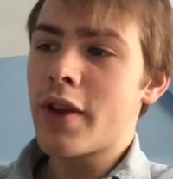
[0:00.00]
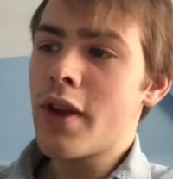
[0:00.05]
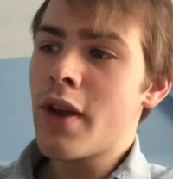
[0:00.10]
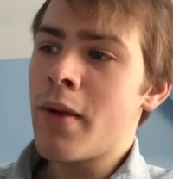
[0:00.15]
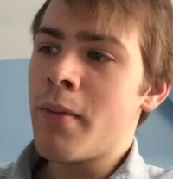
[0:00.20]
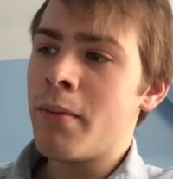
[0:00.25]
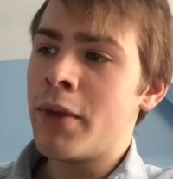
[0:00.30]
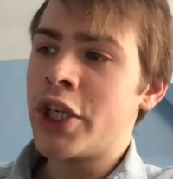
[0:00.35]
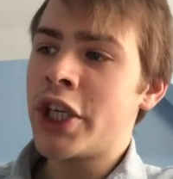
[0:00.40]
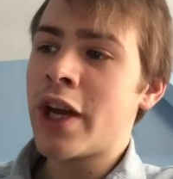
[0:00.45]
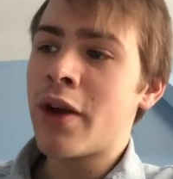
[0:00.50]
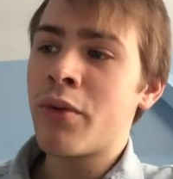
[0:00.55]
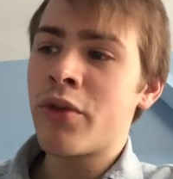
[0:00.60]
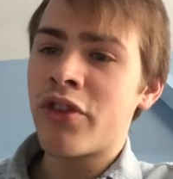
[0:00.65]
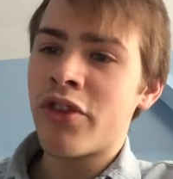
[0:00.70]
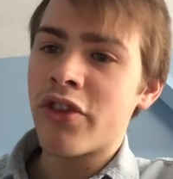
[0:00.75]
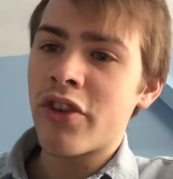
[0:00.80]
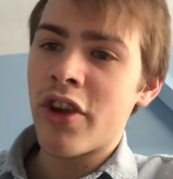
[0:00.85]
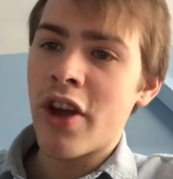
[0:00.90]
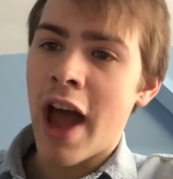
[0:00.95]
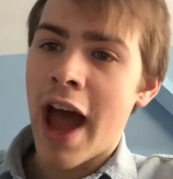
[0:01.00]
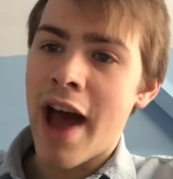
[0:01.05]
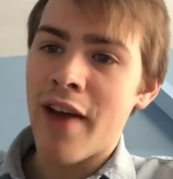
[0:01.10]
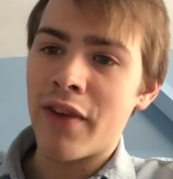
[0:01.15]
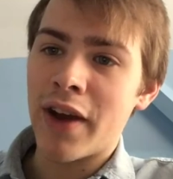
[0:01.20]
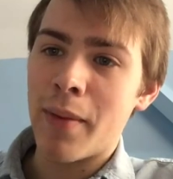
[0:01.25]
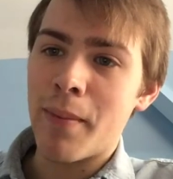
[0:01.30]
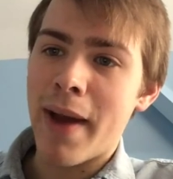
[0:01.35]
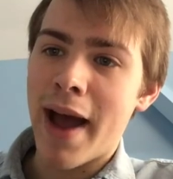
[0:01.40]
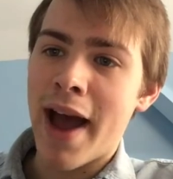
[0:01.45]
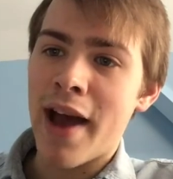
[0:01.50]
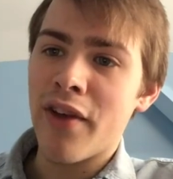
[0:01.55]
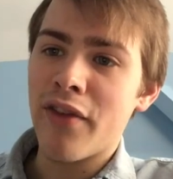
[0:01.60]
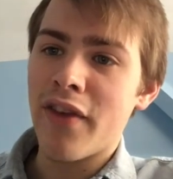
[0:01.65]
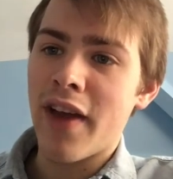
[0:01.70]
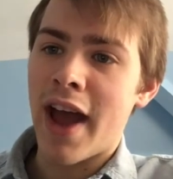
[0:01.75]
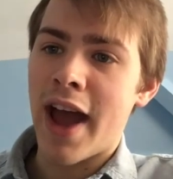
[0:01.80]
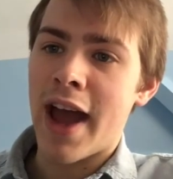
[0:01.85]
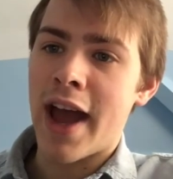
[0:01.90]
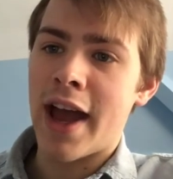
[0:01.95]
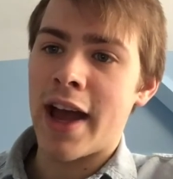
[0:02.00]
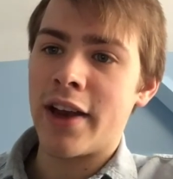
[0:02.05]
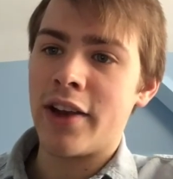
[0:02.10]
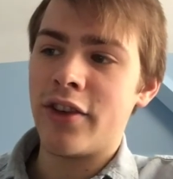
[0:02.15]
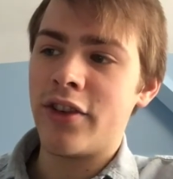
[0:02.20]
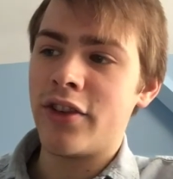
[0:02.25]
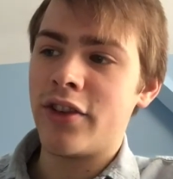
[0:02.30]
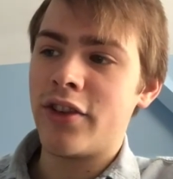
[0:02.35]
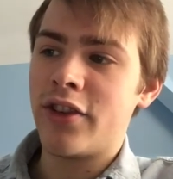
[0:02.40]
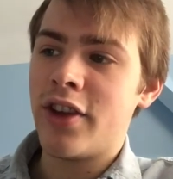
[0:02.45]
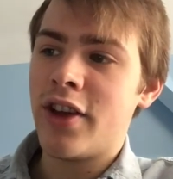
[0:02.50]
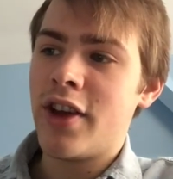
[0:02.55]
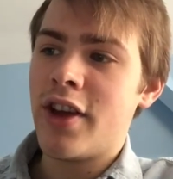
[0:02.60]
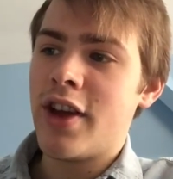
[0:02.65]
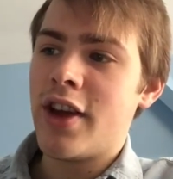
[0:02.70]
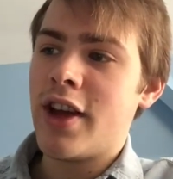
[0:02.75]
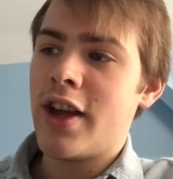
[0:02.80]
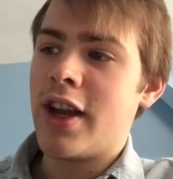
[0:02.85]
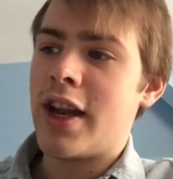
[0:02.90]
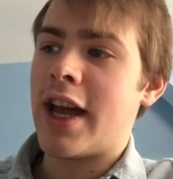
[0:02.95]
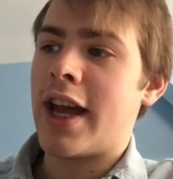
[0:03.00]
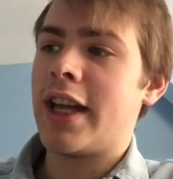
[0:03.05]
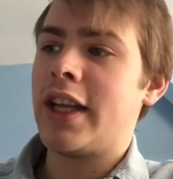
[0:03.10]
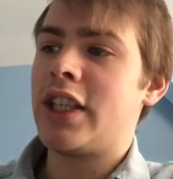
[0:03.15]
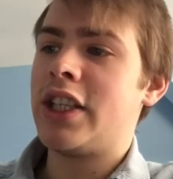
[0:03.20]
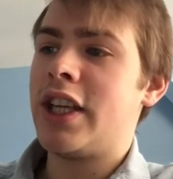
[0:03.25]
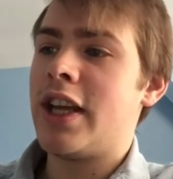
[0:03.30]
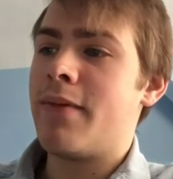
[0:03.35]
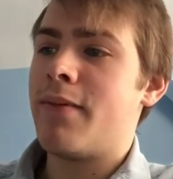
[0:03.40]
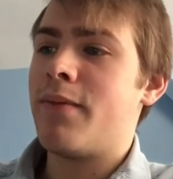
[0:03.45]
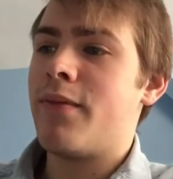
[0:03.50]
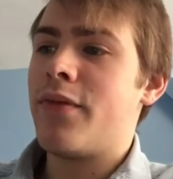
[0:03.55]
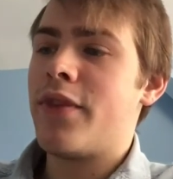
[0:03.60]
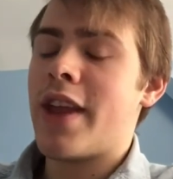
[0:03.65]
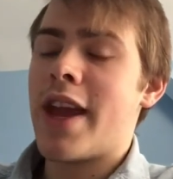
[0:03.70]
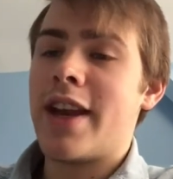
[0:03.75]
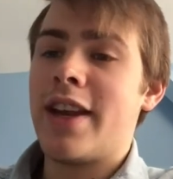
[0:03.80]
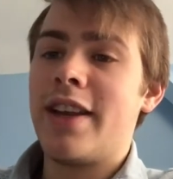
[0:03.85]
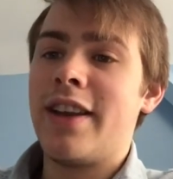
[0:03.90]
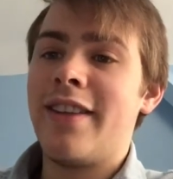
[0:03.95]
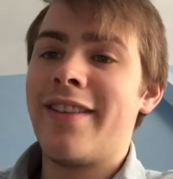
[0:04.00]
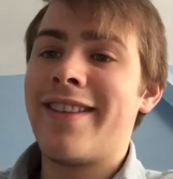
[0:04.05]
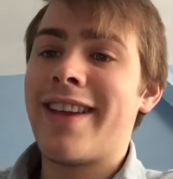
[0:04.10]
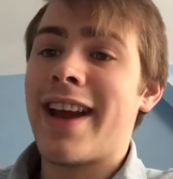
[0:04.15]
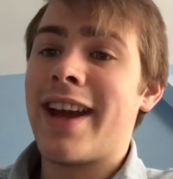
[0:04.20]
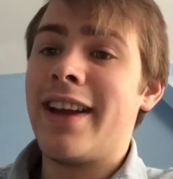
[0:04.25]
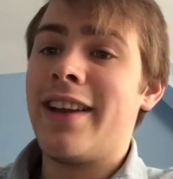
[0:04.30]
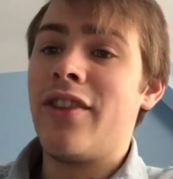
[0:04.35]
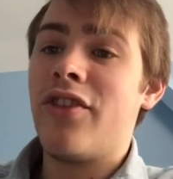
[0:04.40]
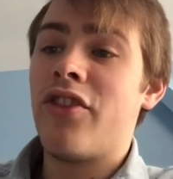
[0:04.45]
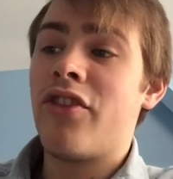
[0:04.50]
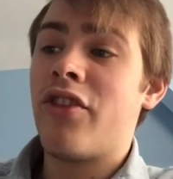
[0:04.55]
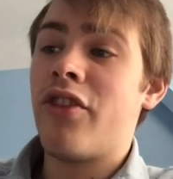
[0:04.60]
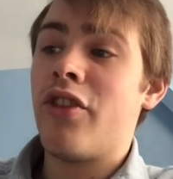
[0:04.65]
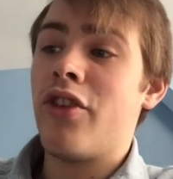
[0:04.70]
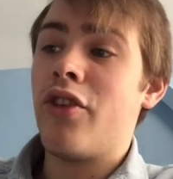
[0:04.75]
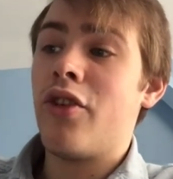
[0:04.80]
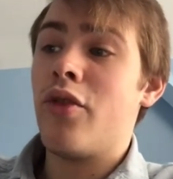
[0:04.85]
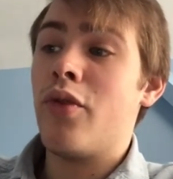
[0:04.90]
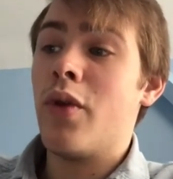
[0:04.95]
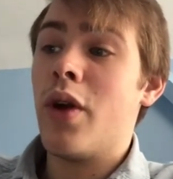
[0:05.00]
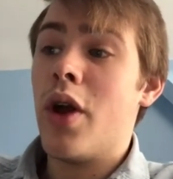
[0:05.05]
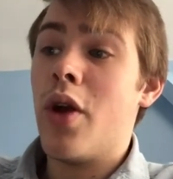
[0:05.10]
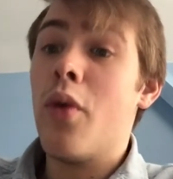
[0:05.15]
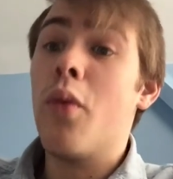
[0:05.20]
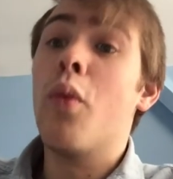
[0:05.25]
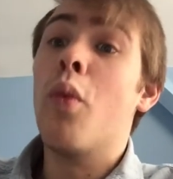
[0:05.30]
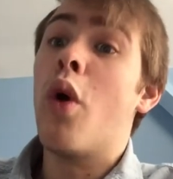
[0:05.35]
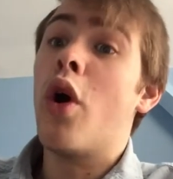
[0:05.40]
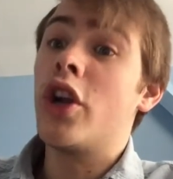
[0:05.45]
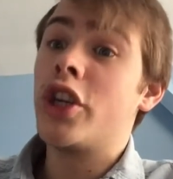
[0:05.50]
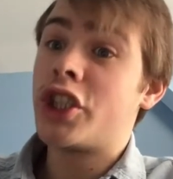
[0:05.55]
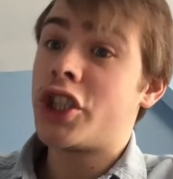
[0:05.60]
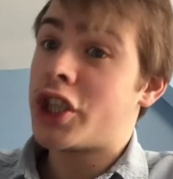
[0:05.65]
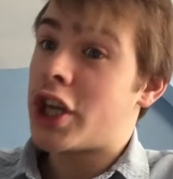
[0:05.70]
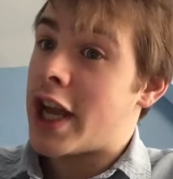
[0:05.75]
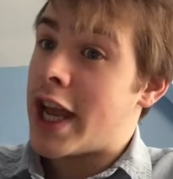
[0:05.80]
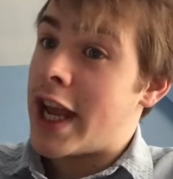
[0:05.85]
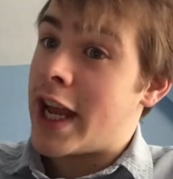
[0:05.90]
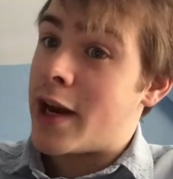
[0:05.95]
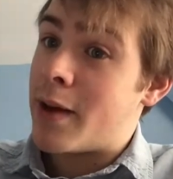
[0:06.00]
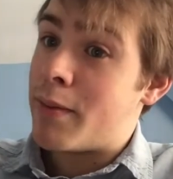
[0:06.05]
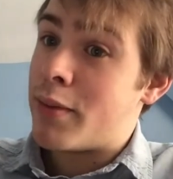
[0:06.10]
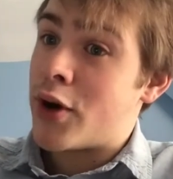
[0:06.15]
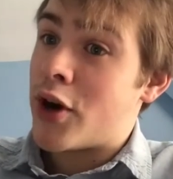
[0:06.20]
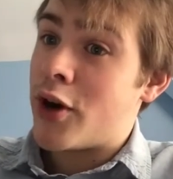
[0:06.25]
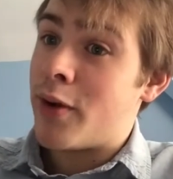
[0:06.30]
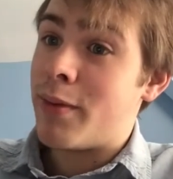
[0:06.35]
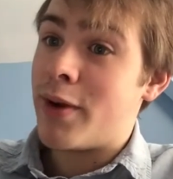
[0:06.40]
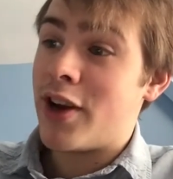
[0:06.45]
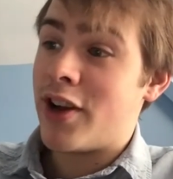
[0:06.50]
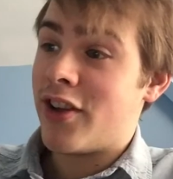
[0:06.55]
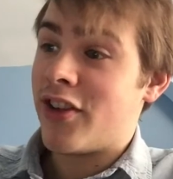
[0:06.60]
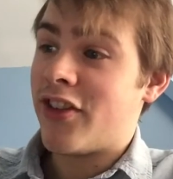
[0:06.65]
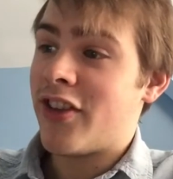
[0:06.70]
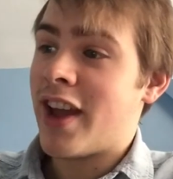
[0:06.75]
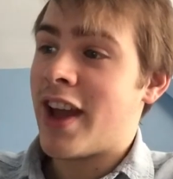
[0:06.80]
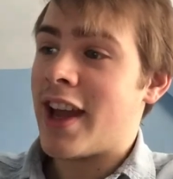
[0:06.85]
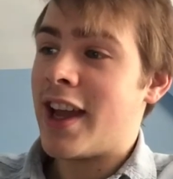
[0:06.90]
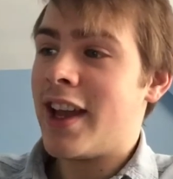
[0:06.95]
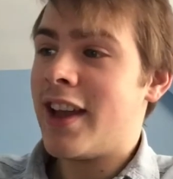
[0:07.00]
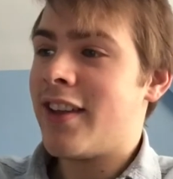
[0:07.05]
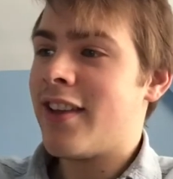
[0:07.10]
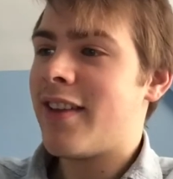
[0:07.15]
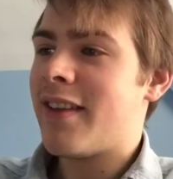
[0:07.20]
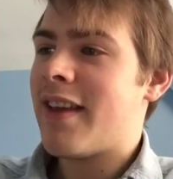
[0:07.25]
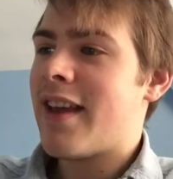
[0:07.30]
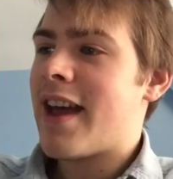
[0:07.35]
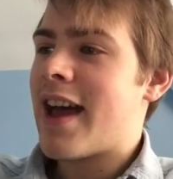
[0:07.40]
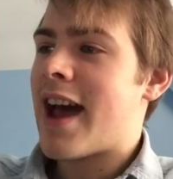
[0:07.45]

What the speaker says: Michelle was having a bath and like Jim then decided to watch inappropriate sites,